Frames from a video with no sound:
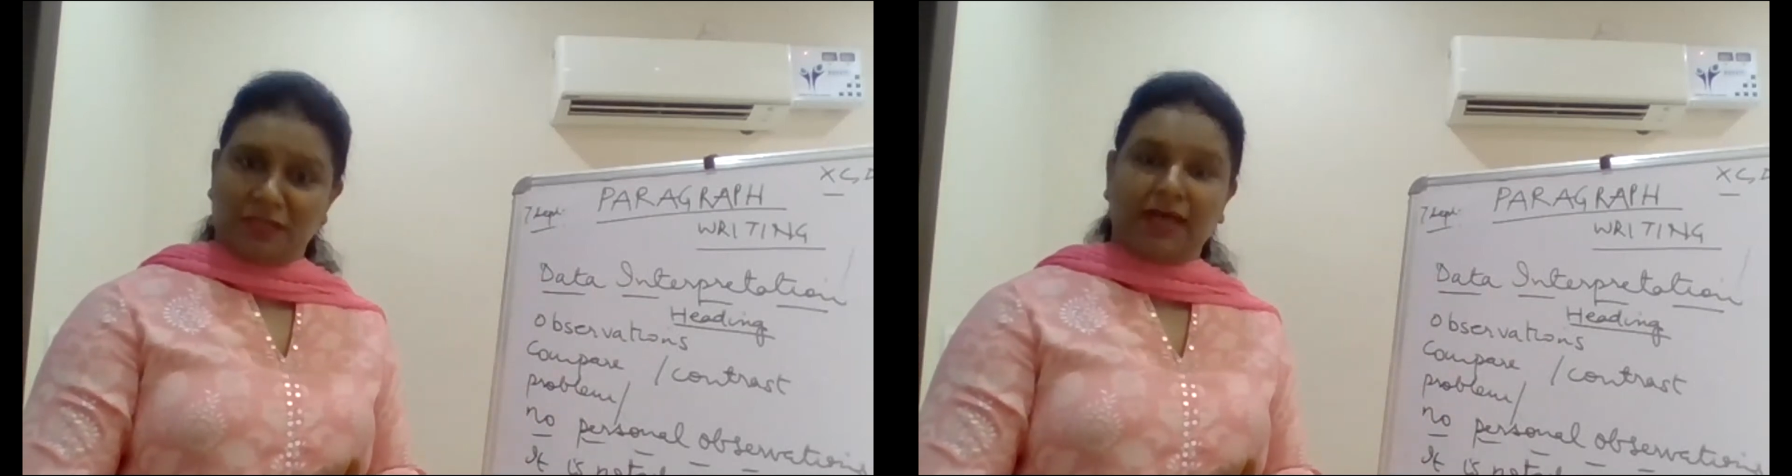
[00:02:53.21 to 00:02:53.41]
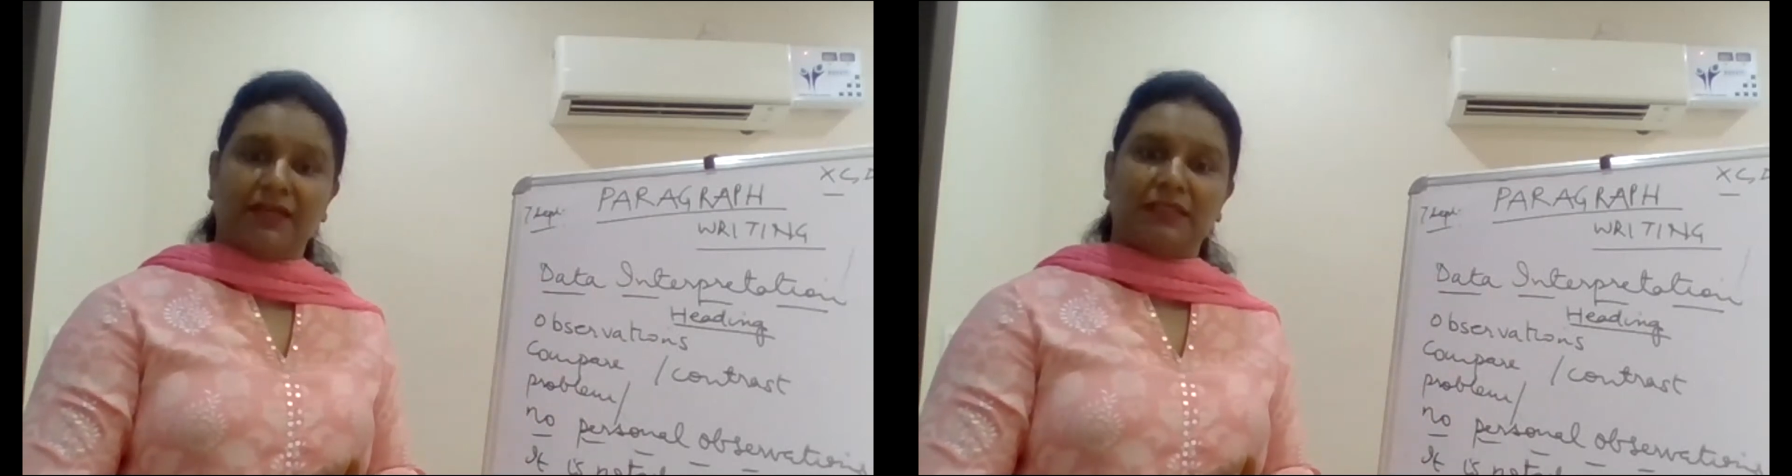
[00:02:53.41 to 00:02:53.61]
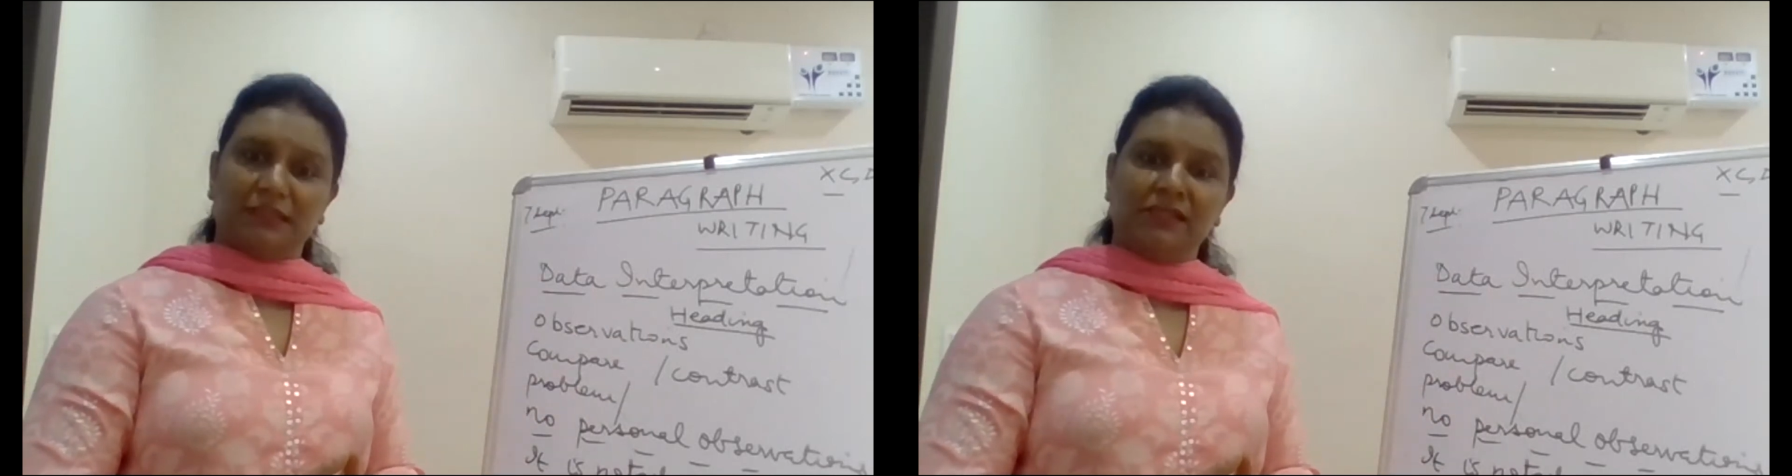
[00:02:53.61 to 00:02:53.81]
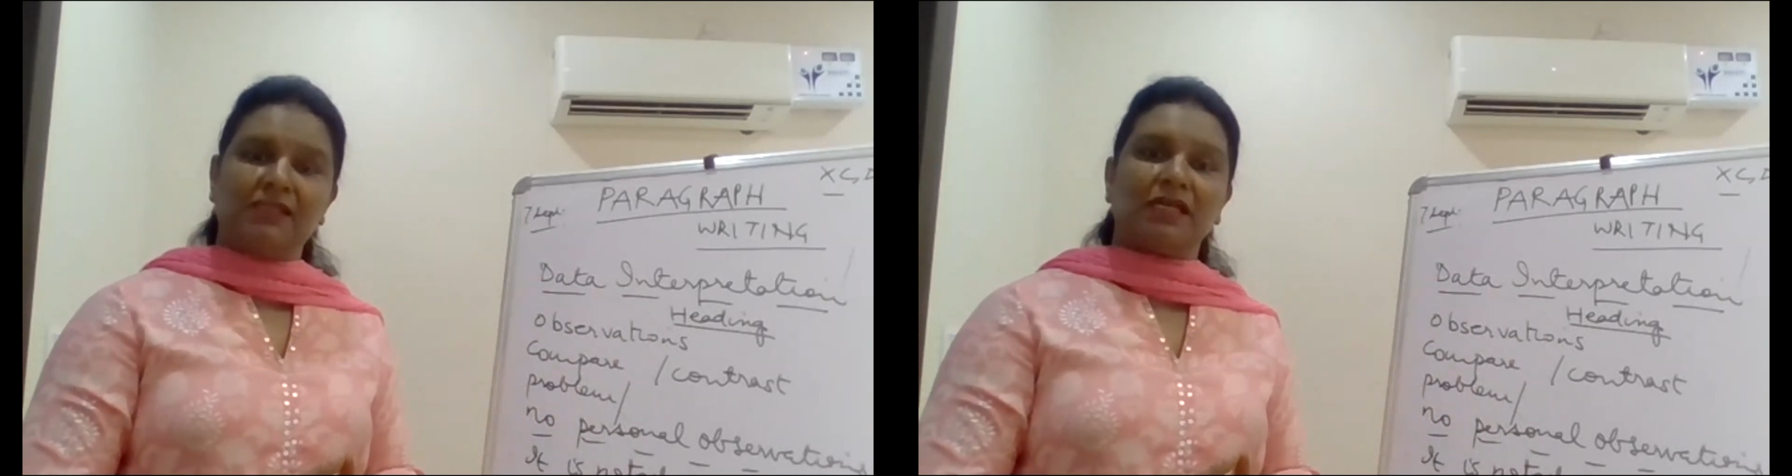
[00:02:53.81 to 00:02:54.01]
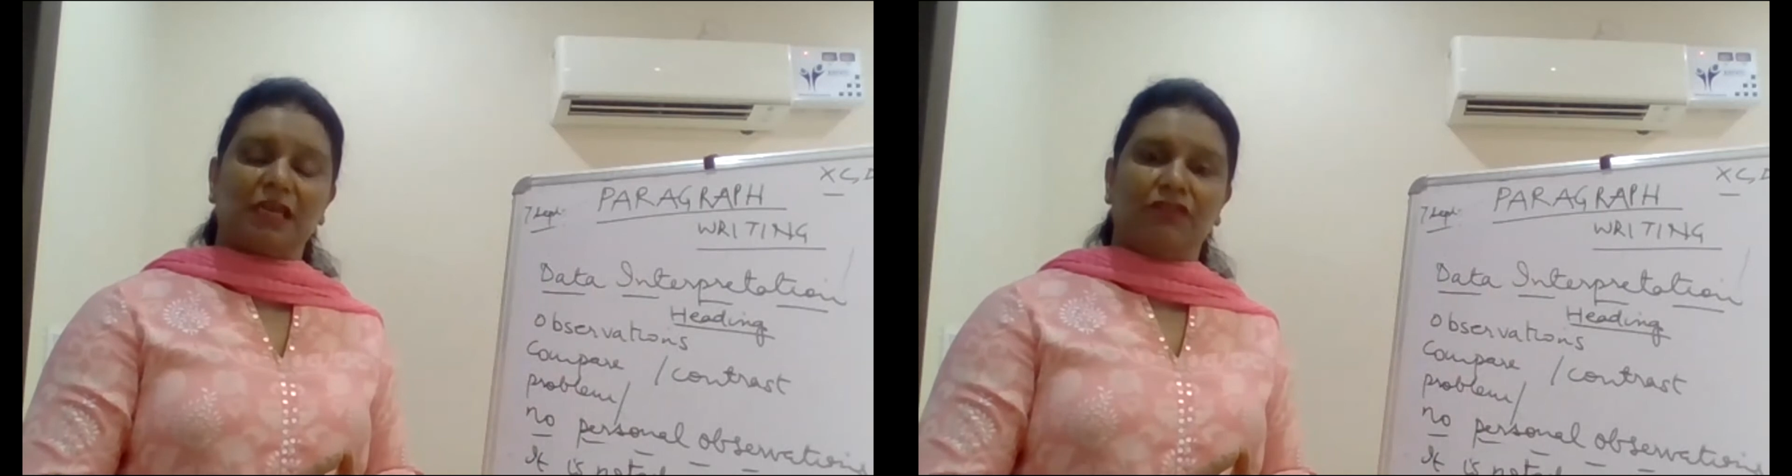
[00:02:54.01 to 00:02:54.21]
that is
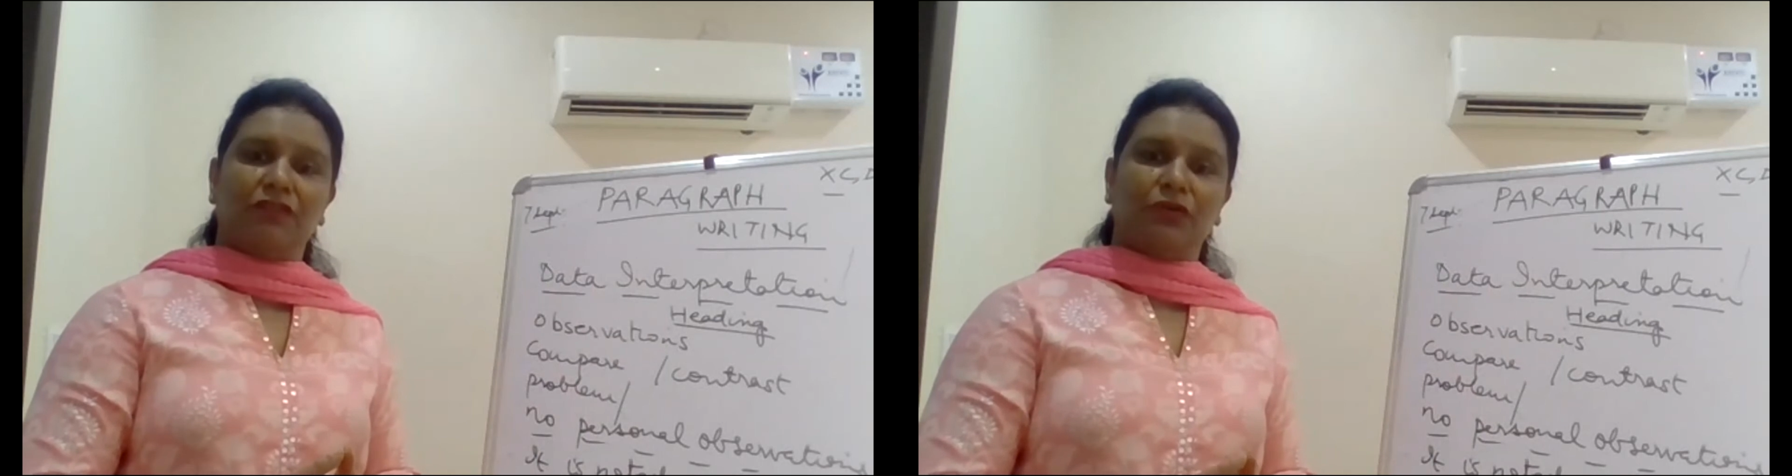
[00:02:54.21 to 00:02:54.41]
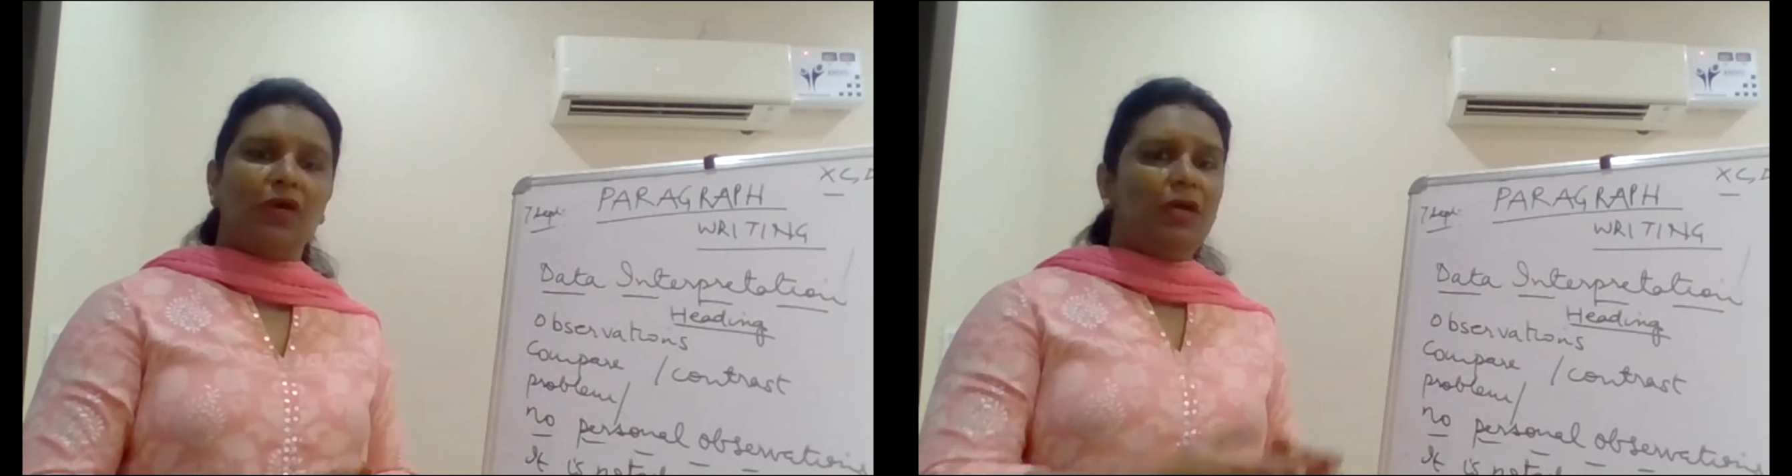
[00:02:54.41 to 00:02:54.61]
given you.